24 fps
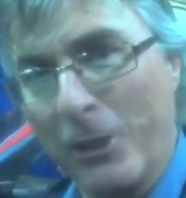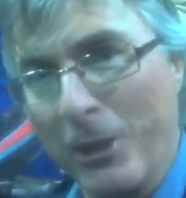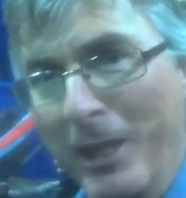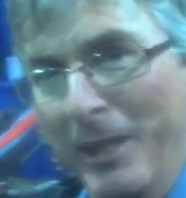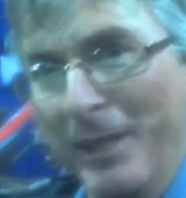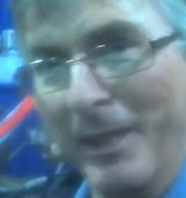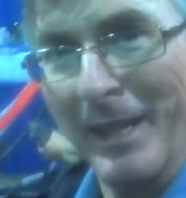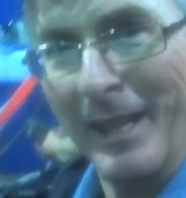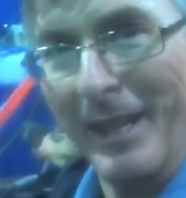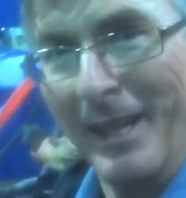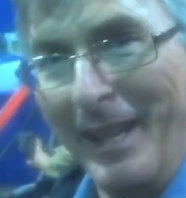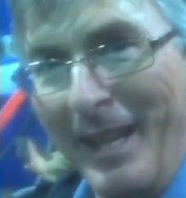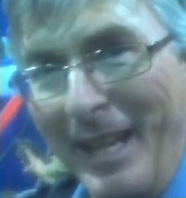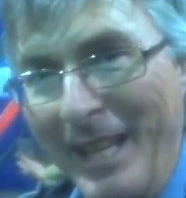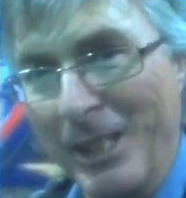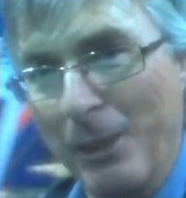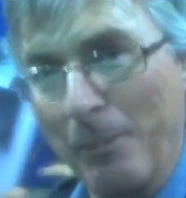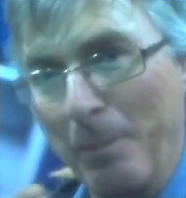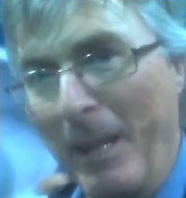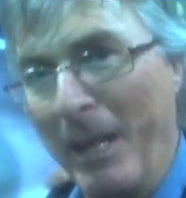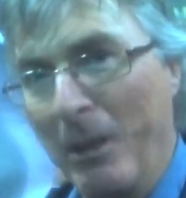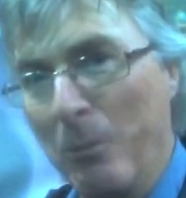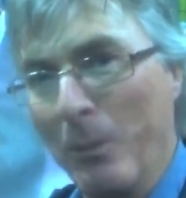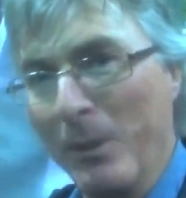and uh,
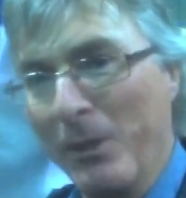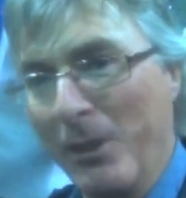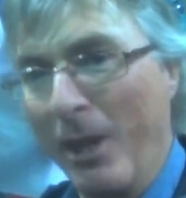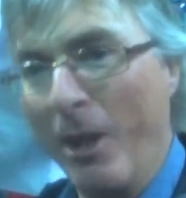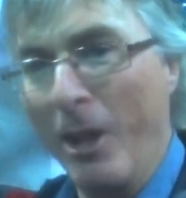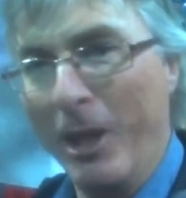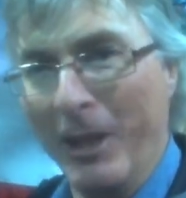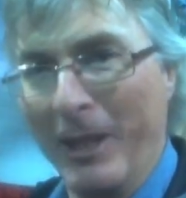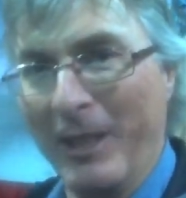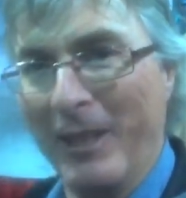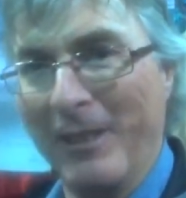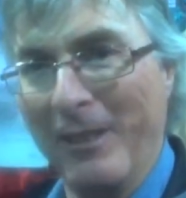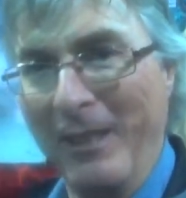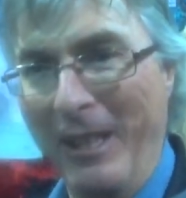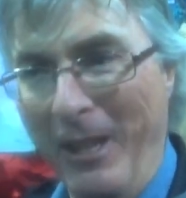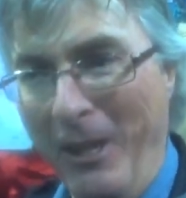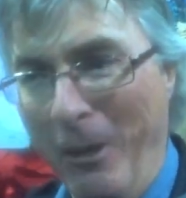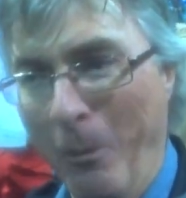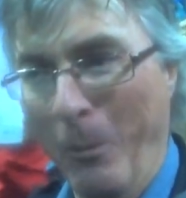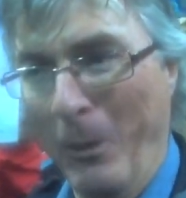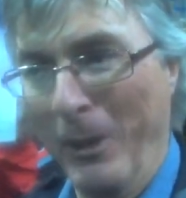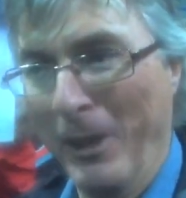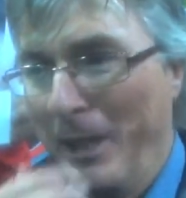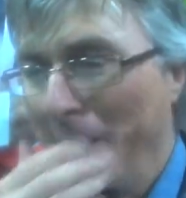Exped was all
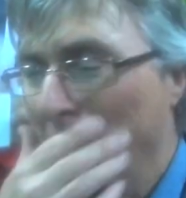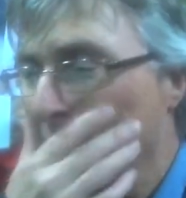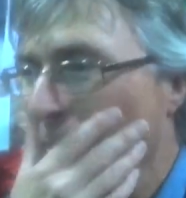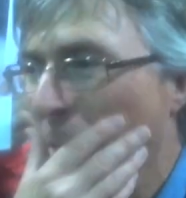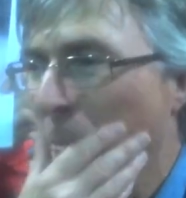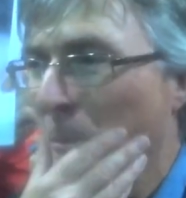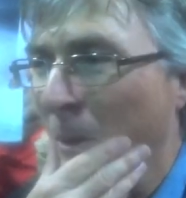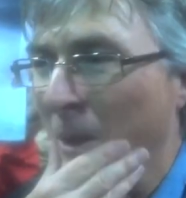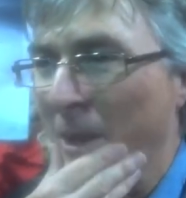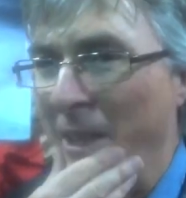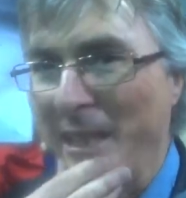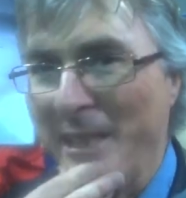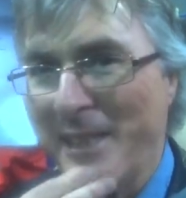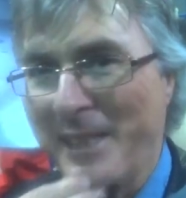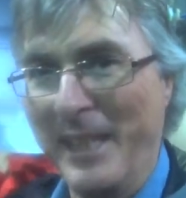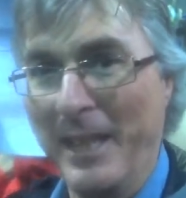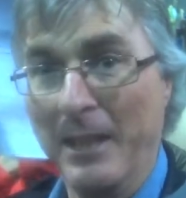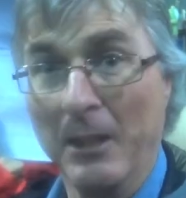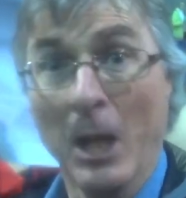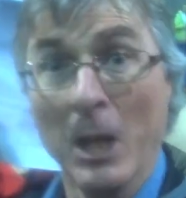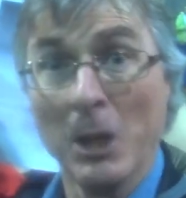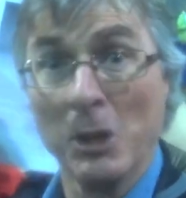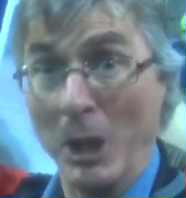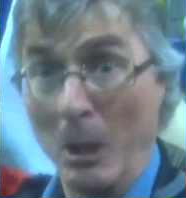worried this morning and said,
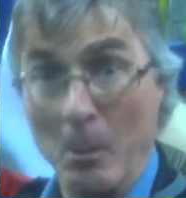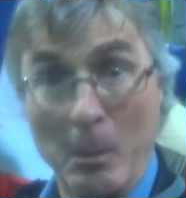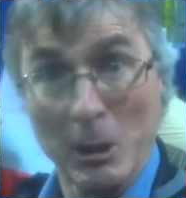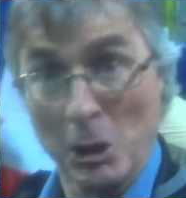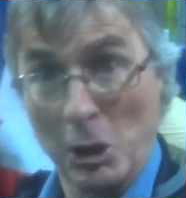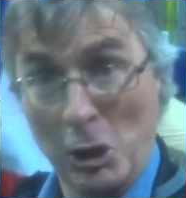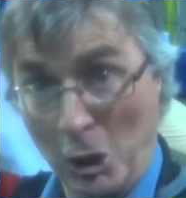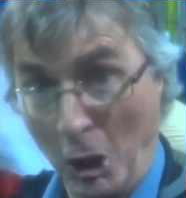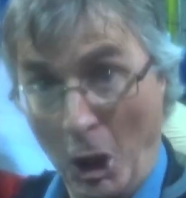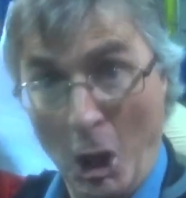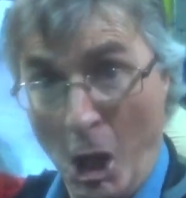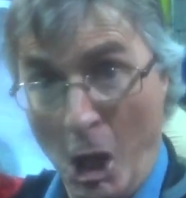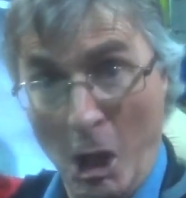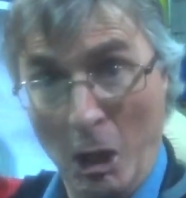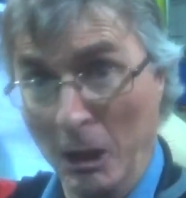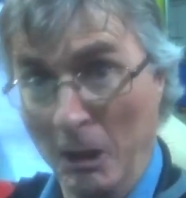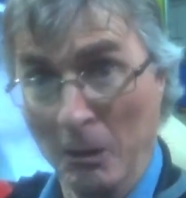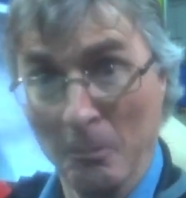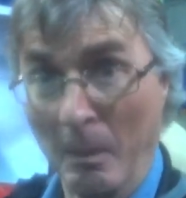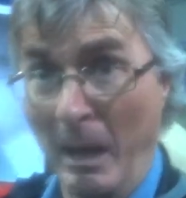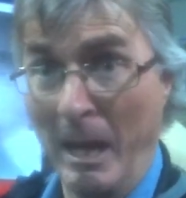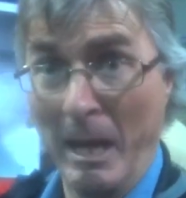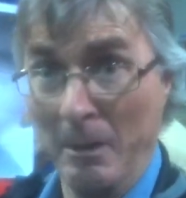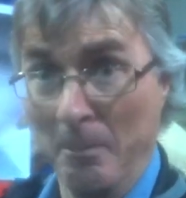Someone stole
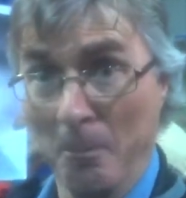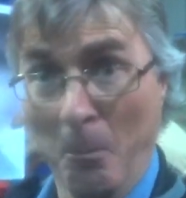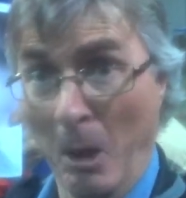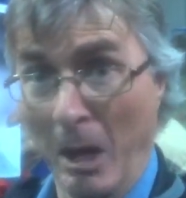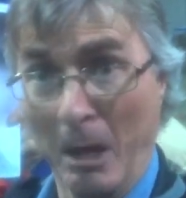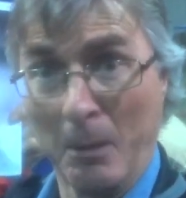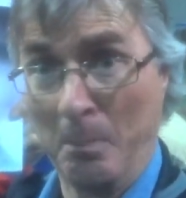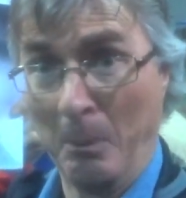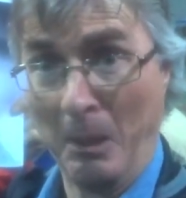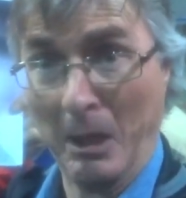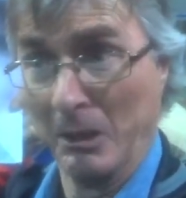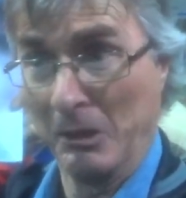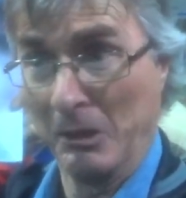my workbook,